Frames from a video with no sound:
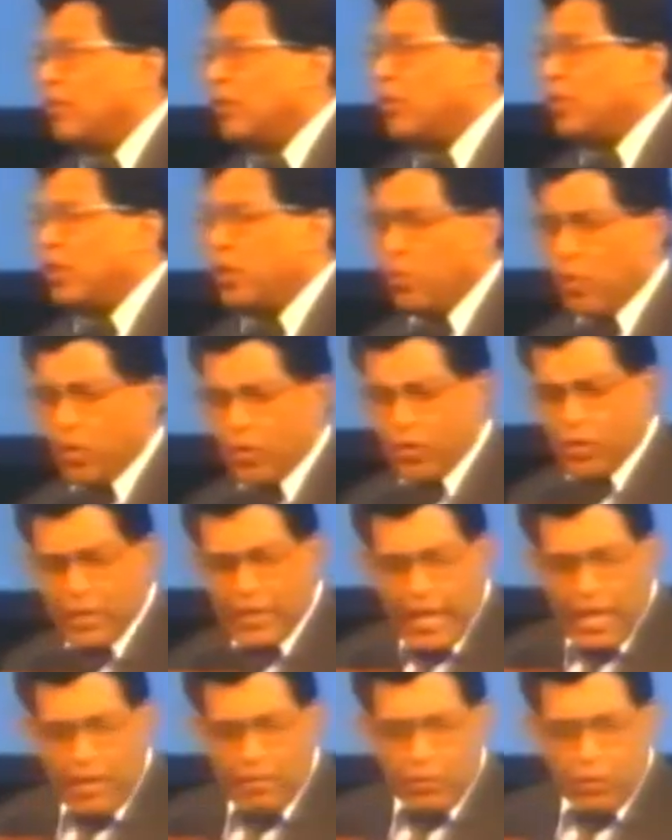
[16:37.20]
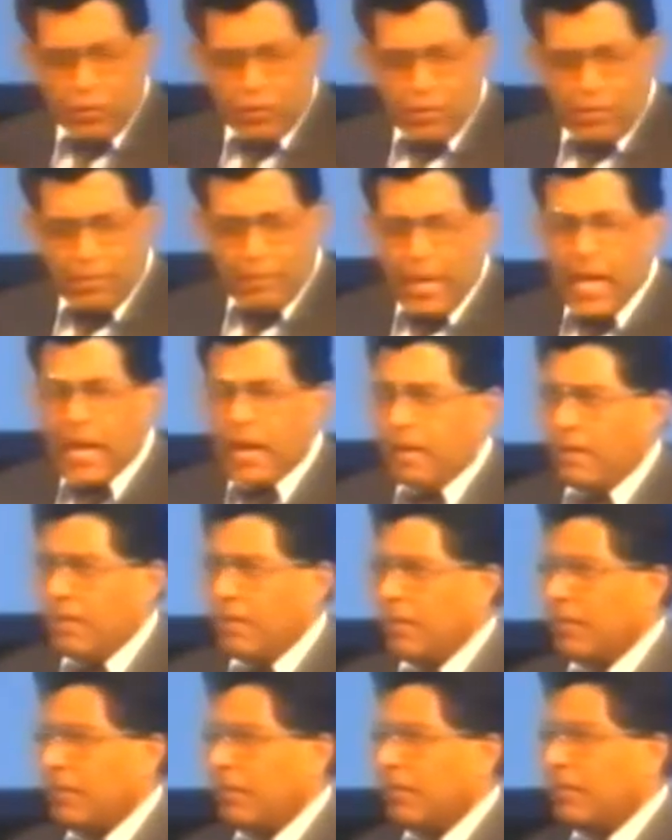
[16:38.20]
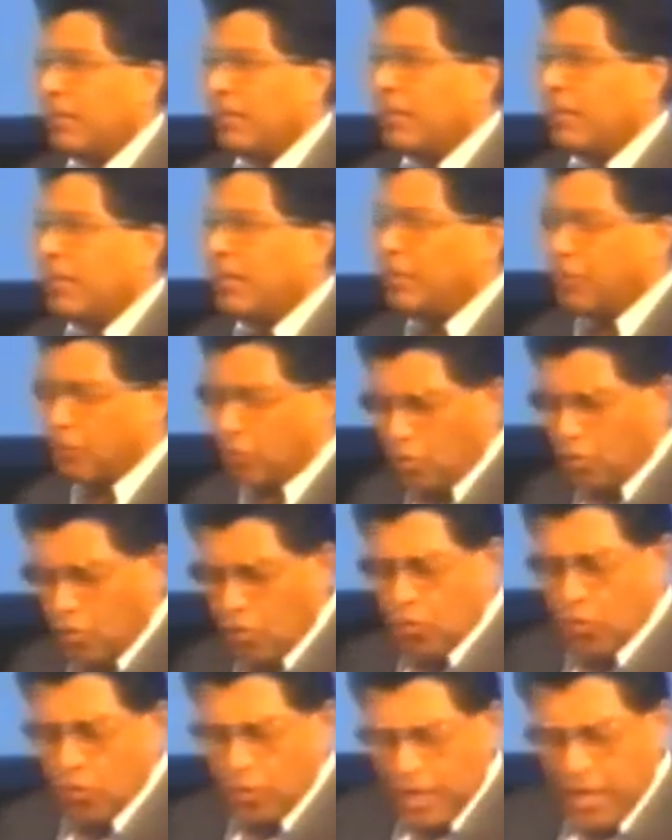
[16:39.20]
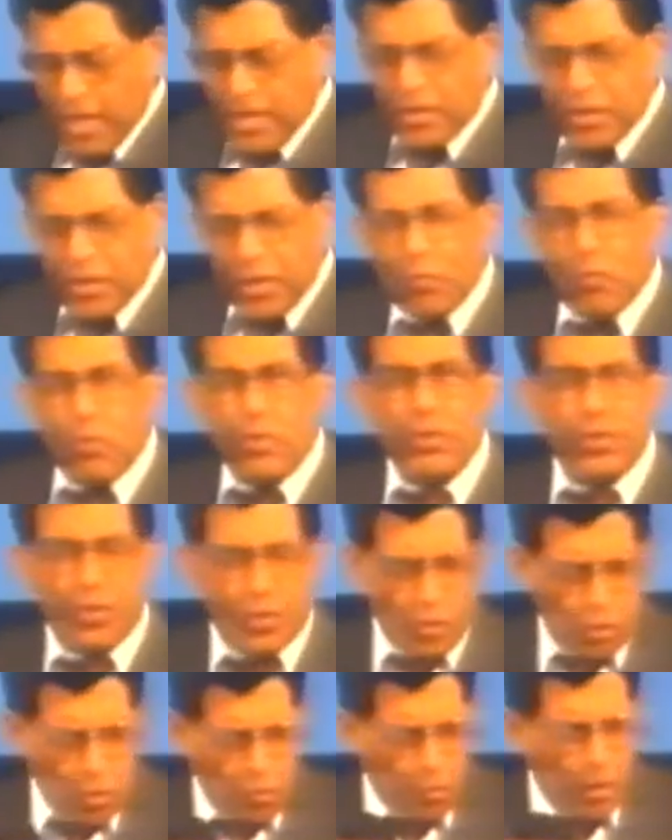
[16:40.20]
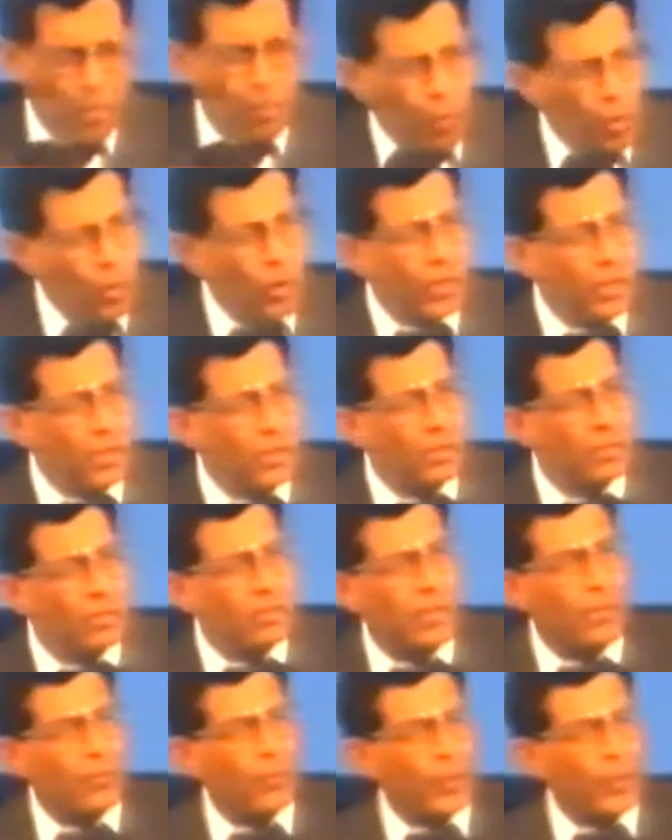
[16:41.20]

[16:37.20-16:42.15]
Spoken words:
she wasn't able to bear. And in those days, it was so important that